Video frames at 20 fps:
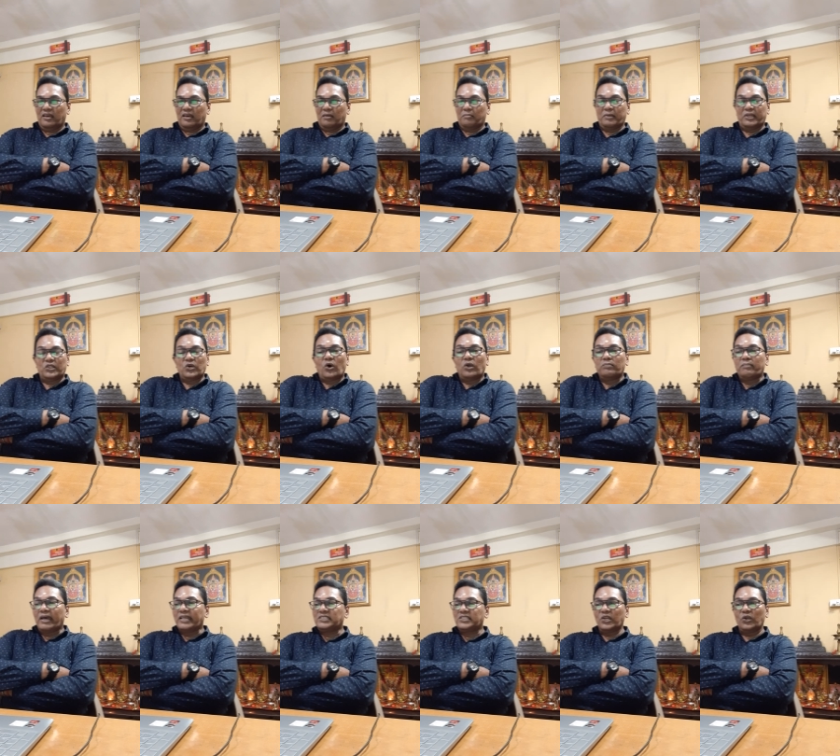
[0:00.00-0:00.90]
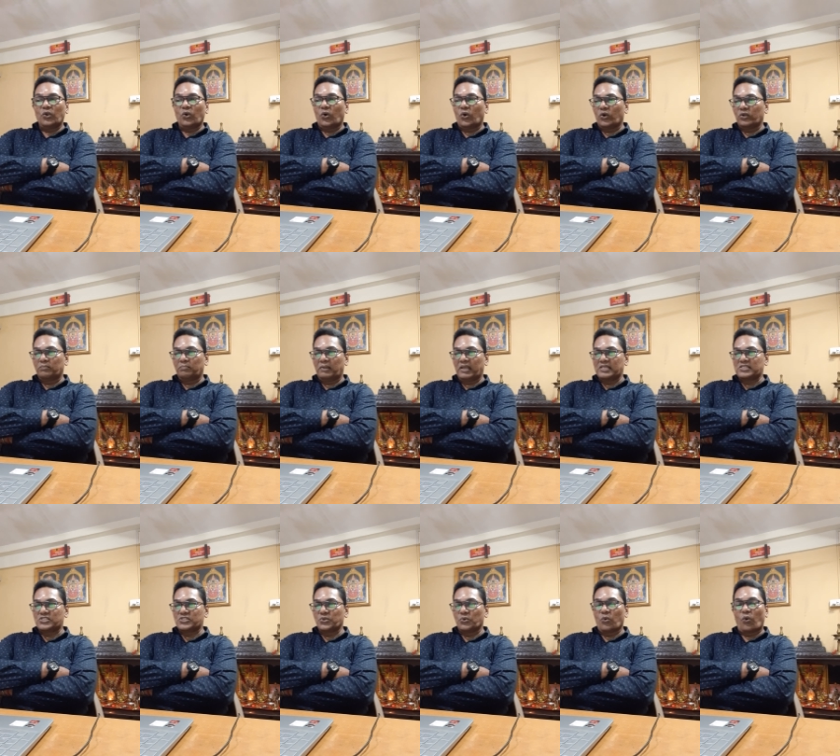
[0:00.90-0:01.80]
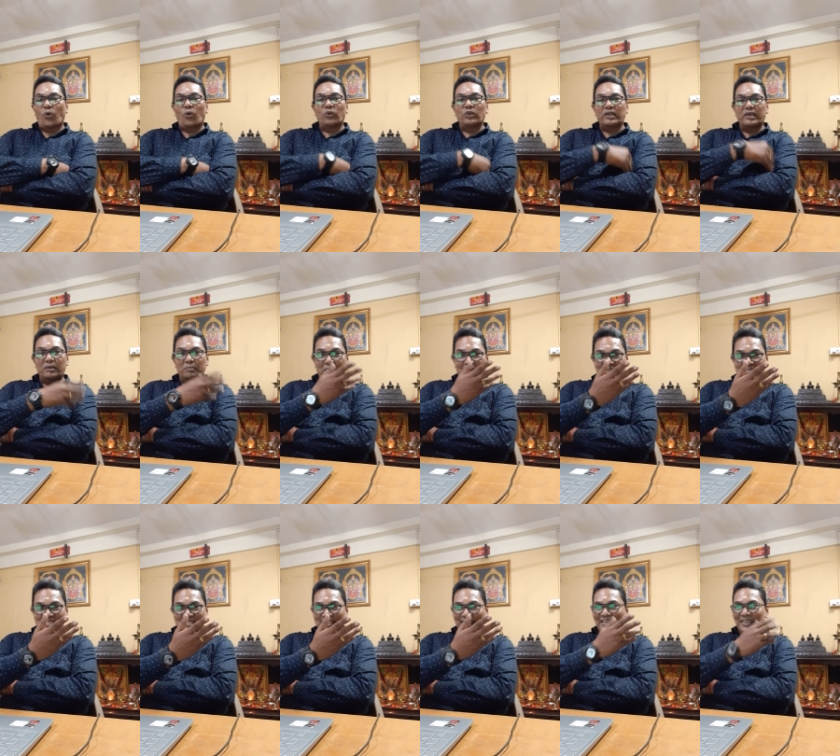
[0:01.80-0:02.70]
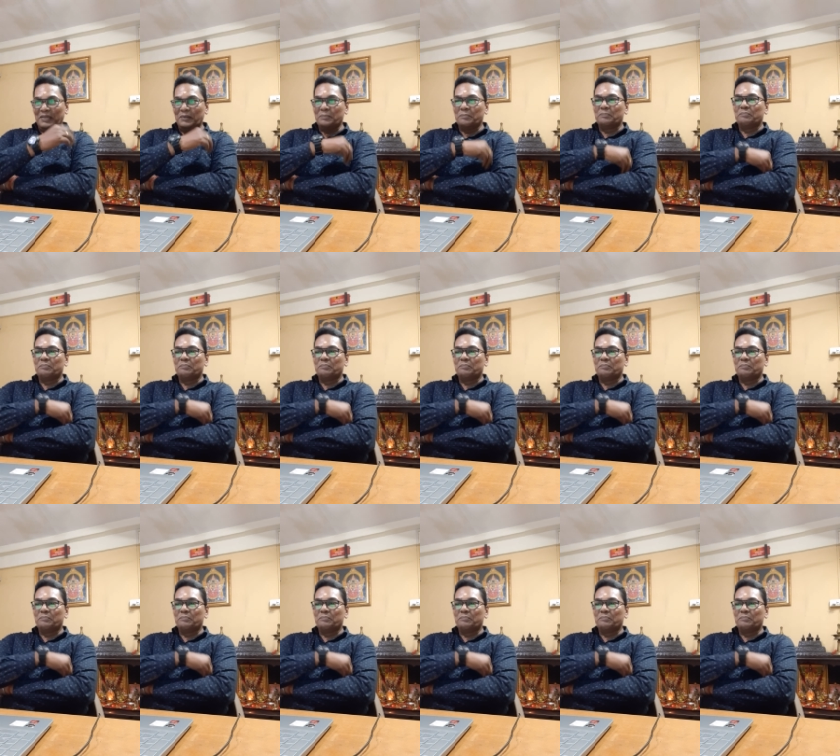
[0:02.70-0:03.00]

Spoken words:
May the Almighty Lord bless you all immensely.